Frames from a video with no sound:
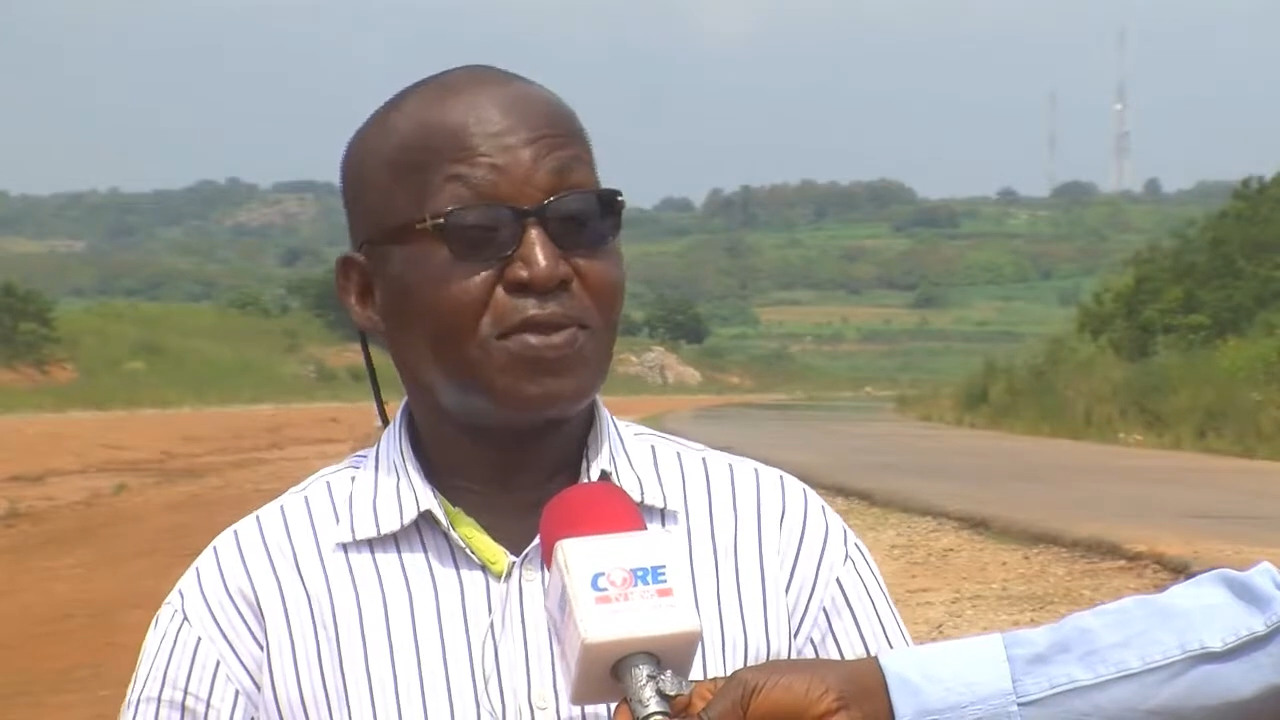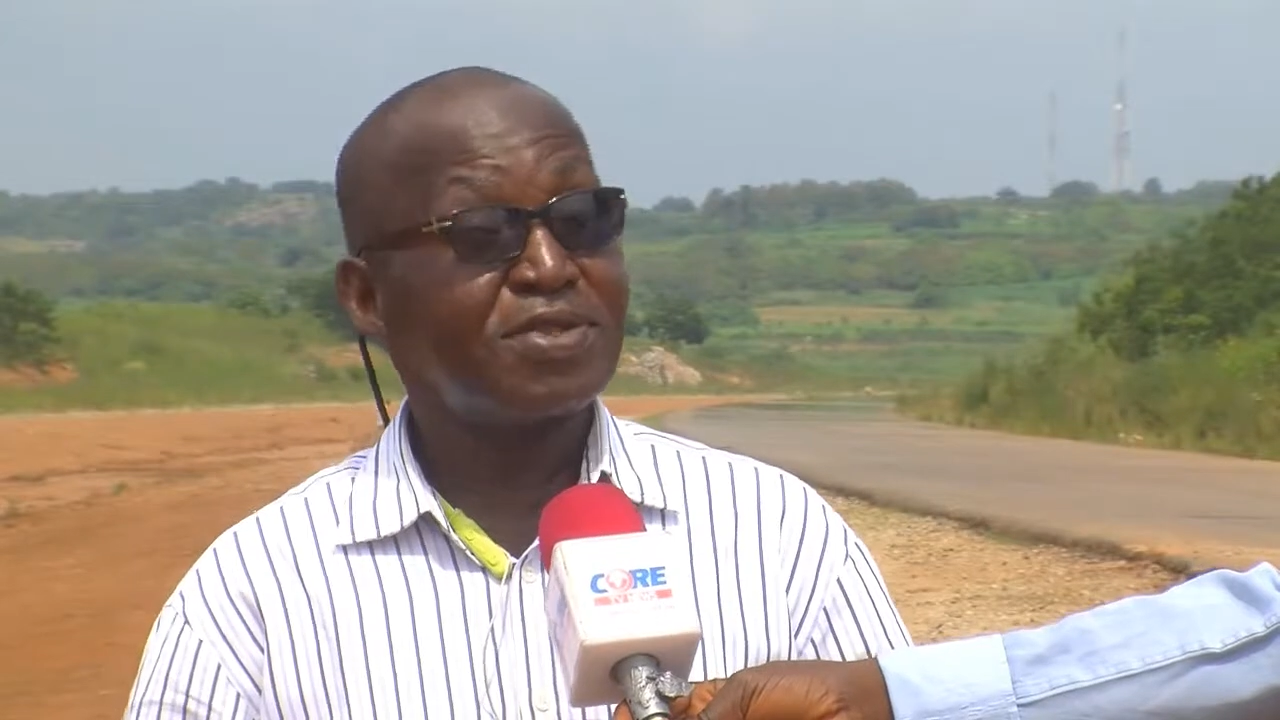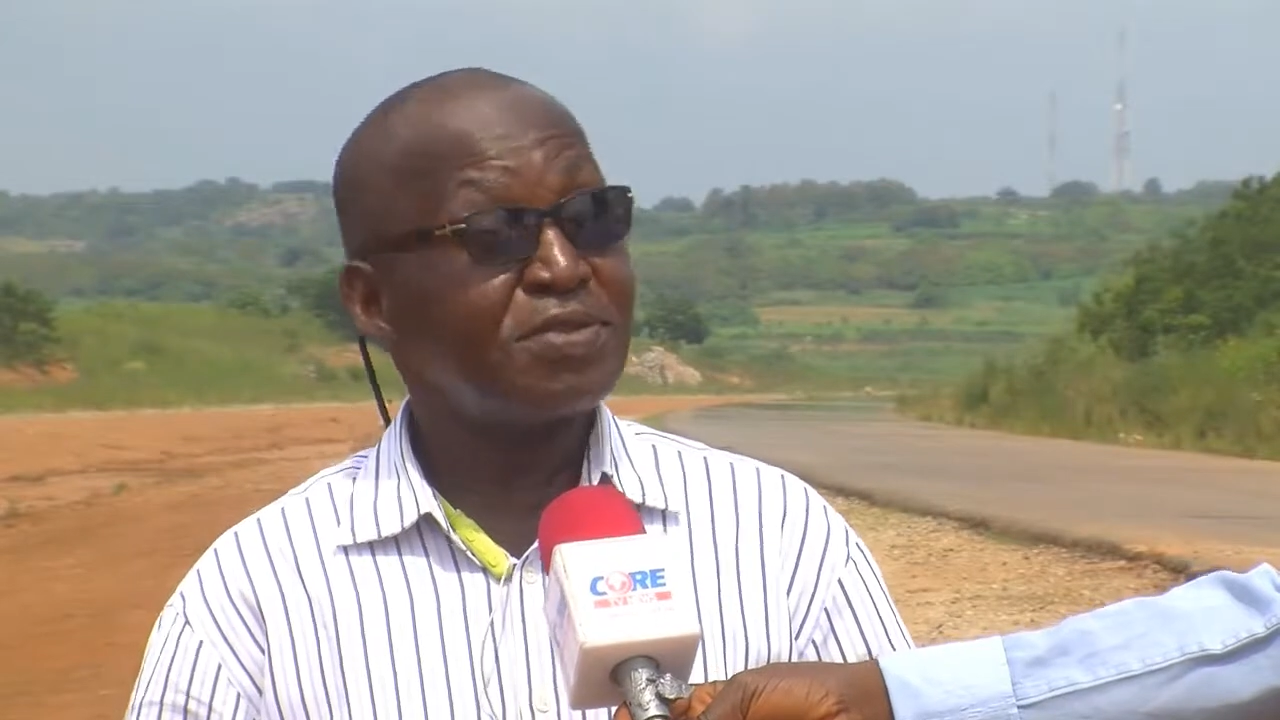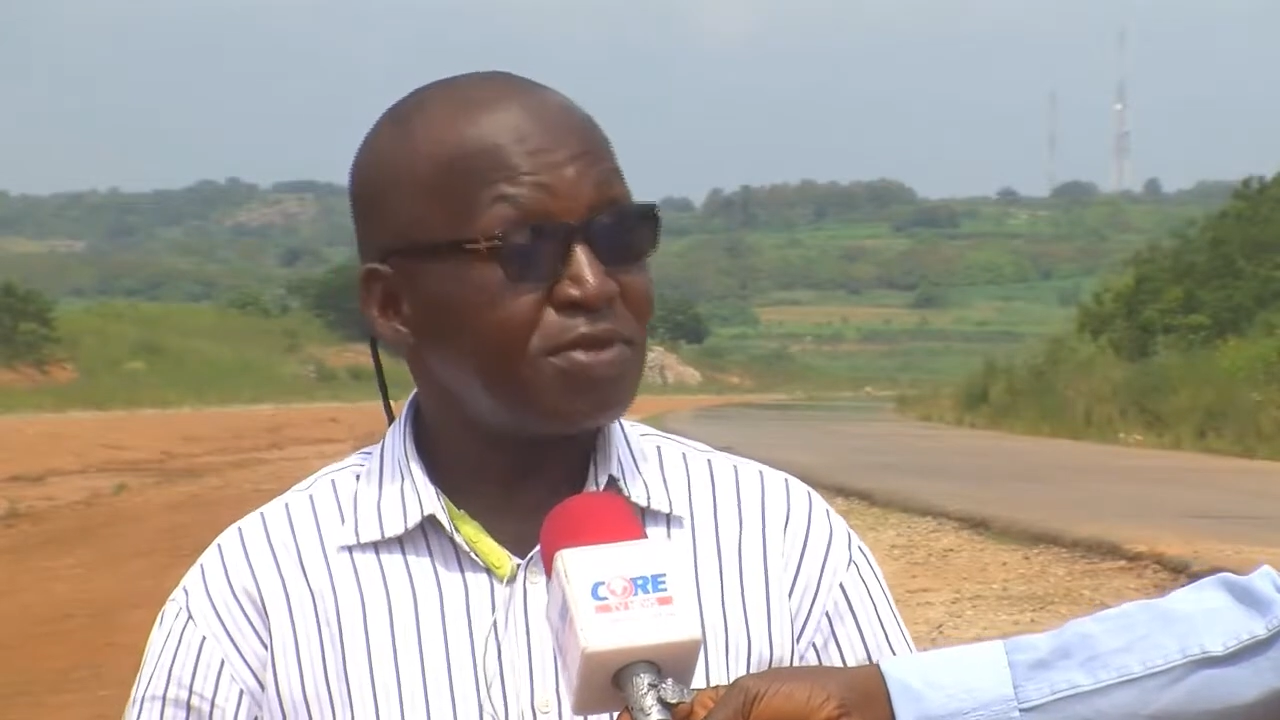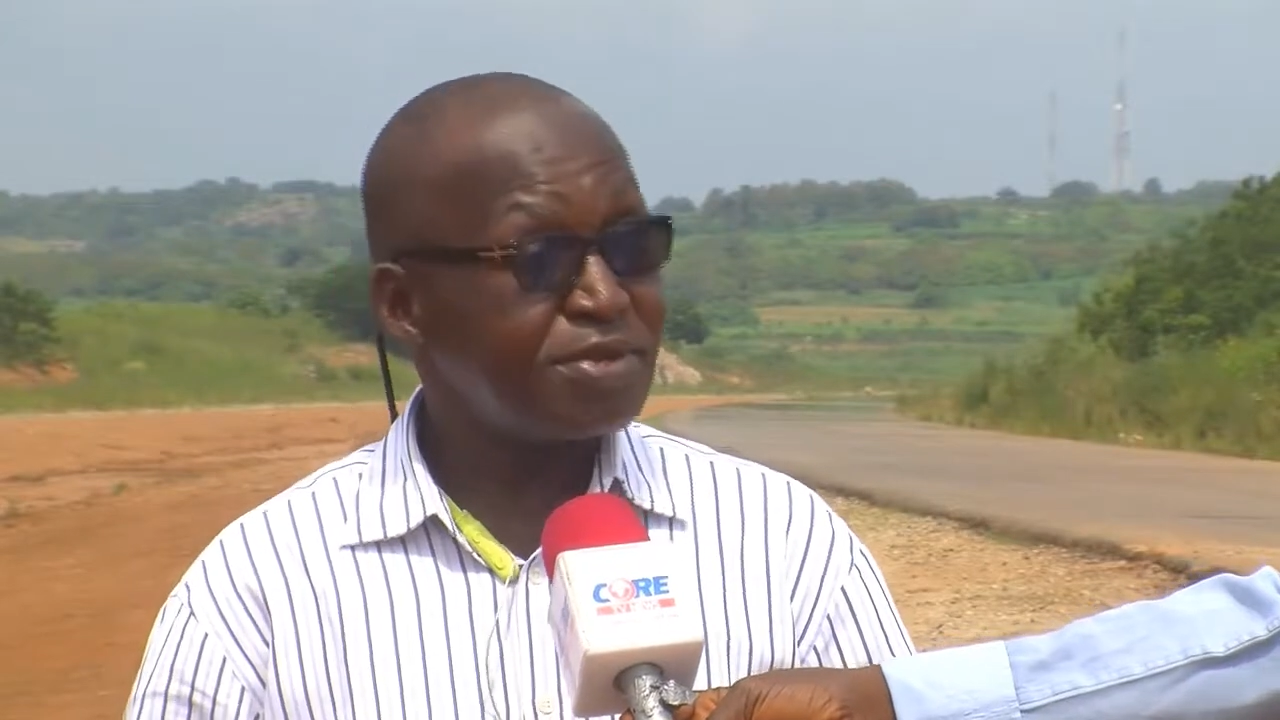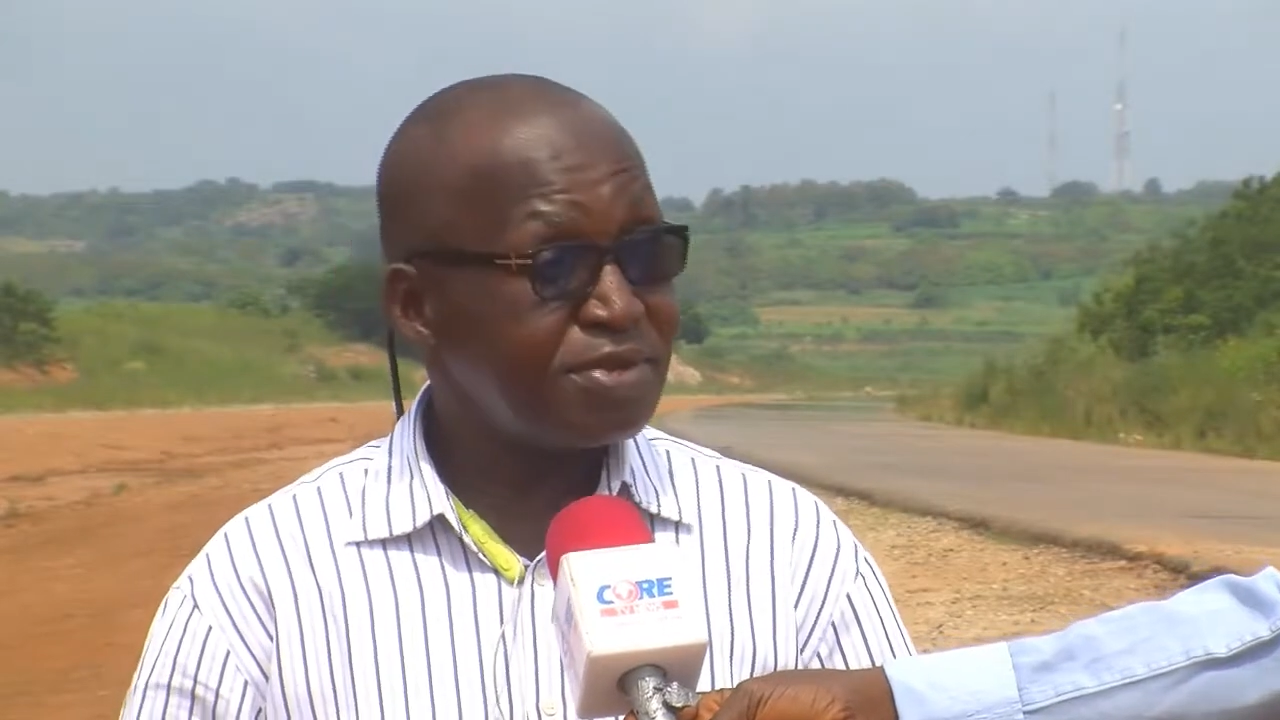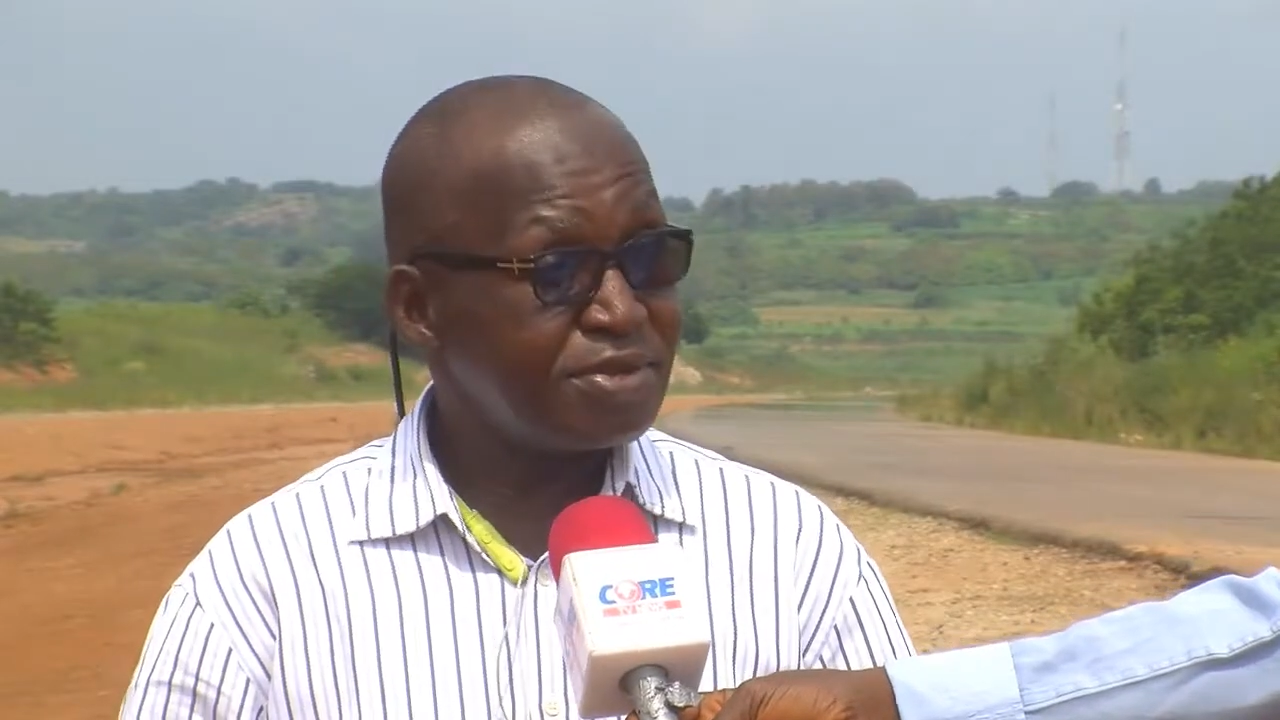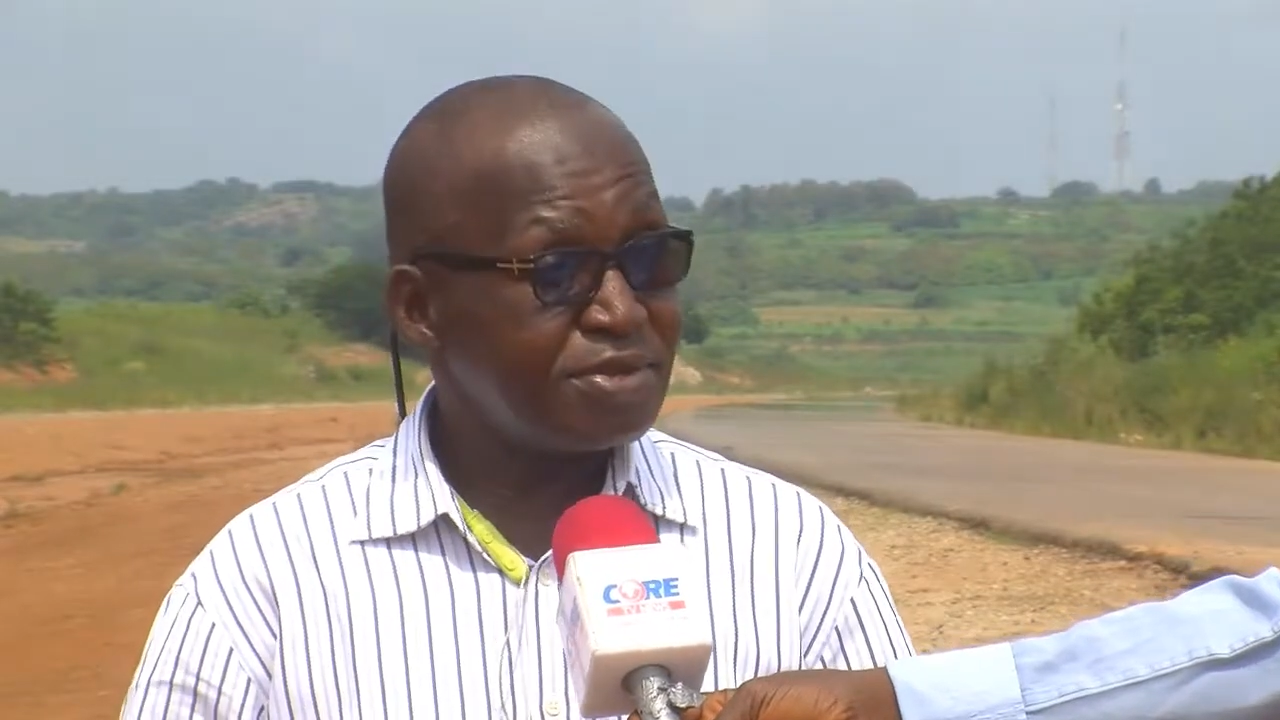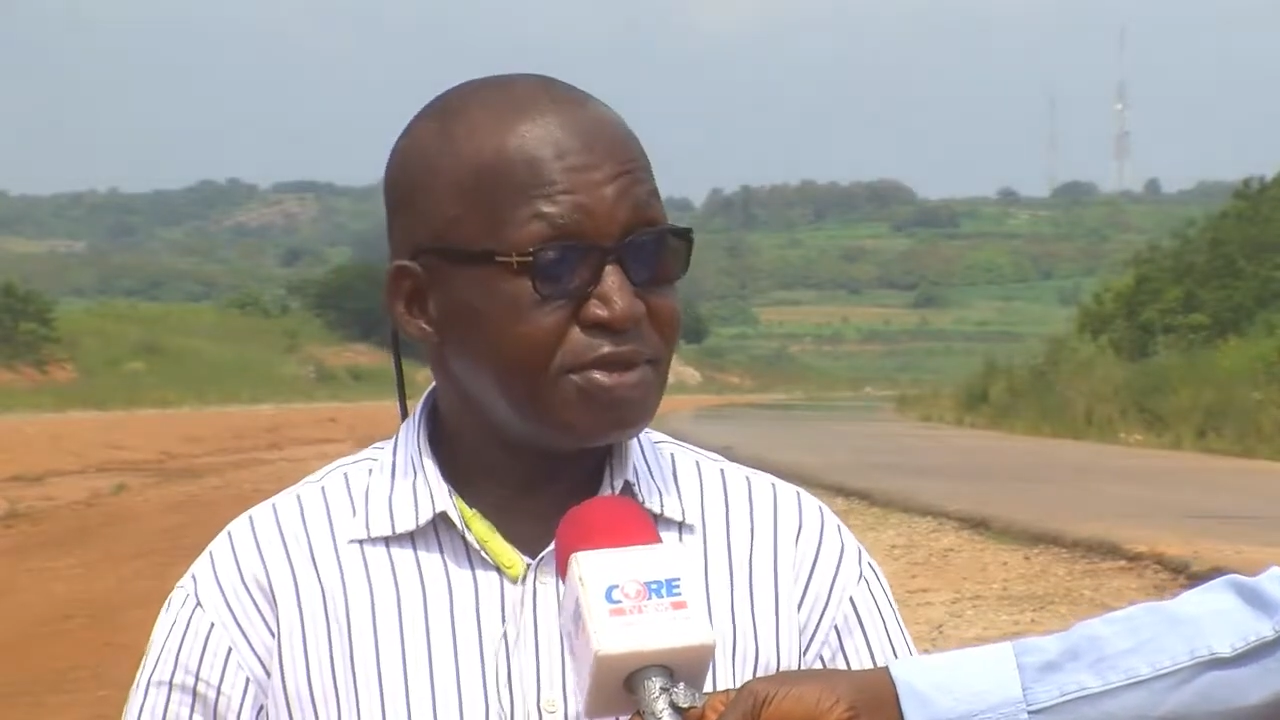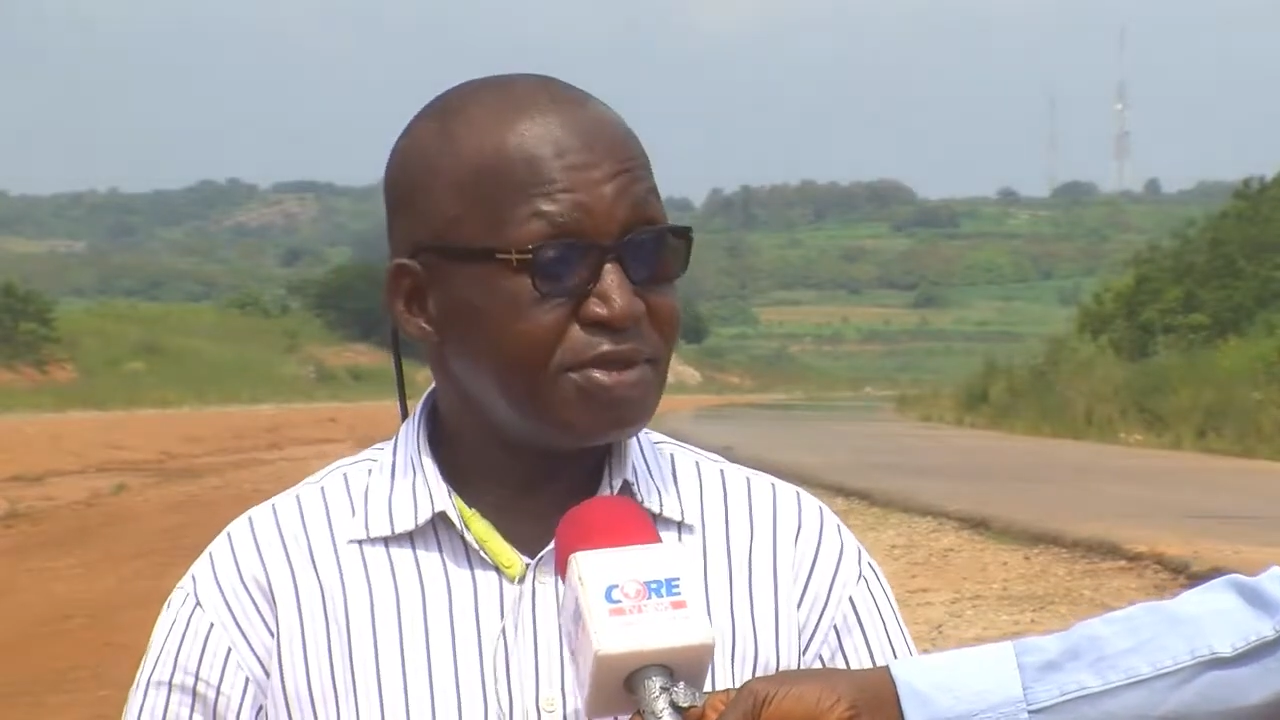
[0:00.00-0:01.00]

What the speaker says: 40 months.